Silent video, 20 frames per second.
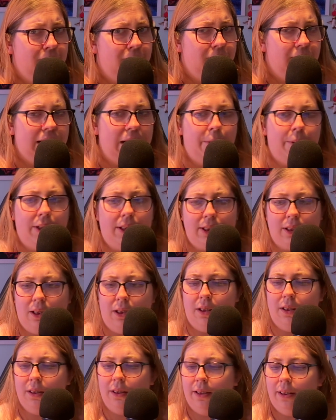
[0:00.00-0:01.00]
Is that what it's
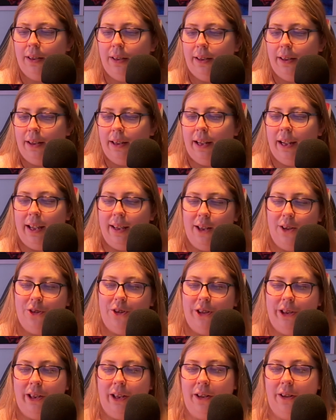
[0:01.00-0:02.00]
called? And then
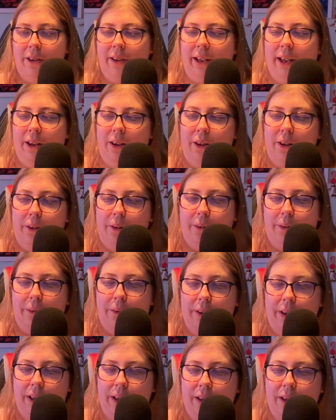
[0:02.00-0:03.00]
she's got her arrow.